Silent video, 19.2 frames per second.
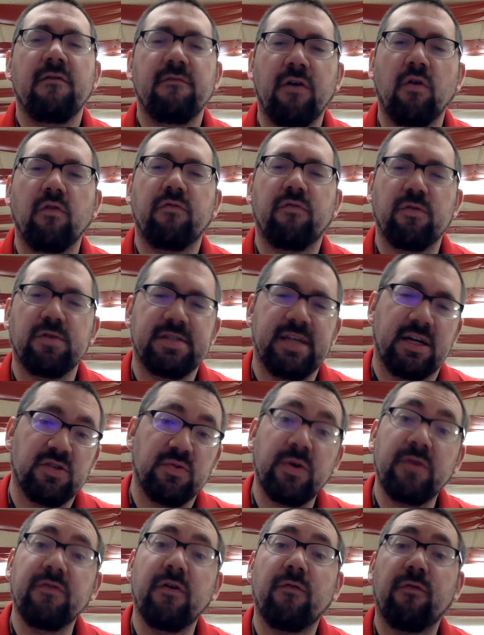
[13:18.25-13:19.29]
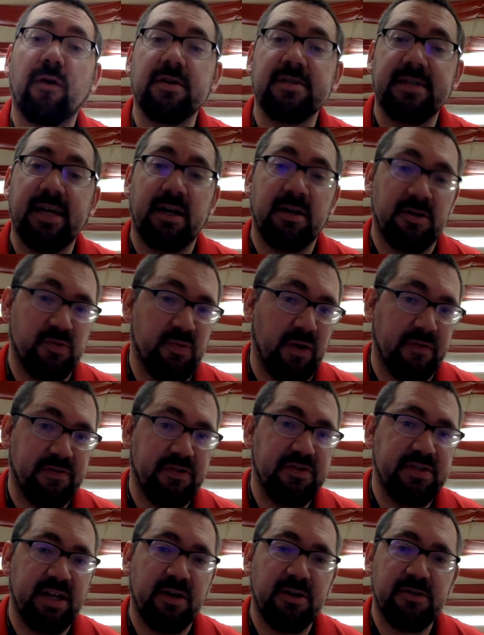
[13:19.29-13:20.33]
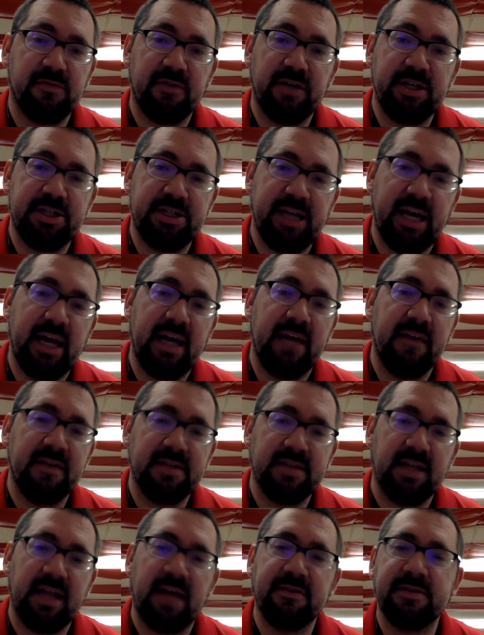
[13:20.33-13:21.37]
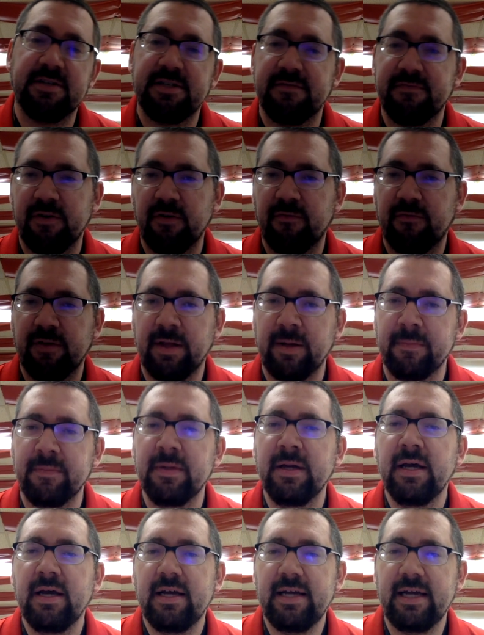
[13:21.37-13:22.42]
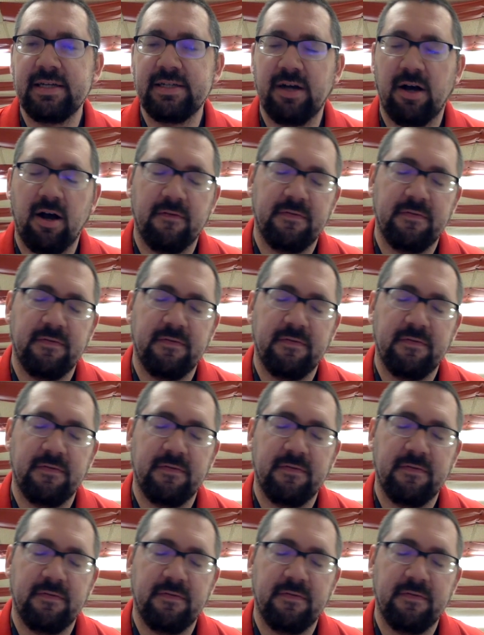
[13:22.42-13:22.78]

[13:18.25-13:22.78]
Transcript: Vote for senators. We can vote for our senators. We have 2 senators for each state, and this allows us to vote for them into